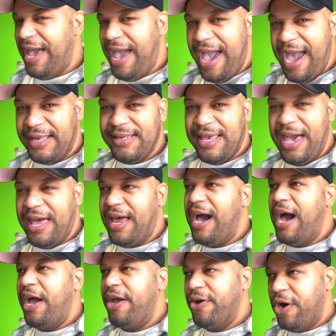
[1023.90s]
acts at
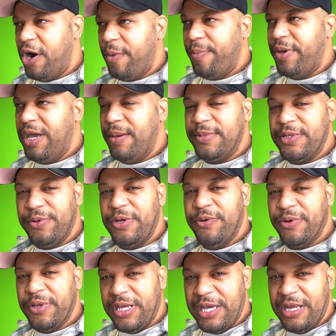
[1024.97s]
higher RPMs when you
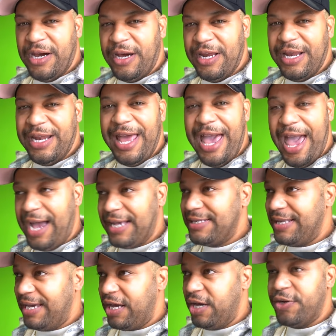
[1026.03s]
really get on it. It acts
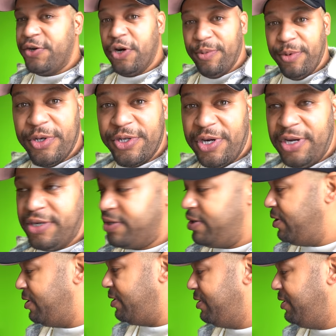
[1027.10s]
like a turbocharged
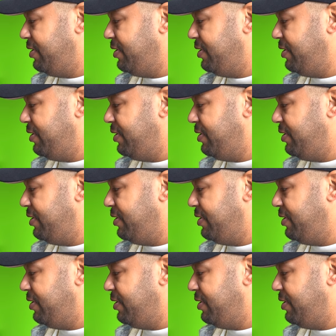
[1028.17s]
car.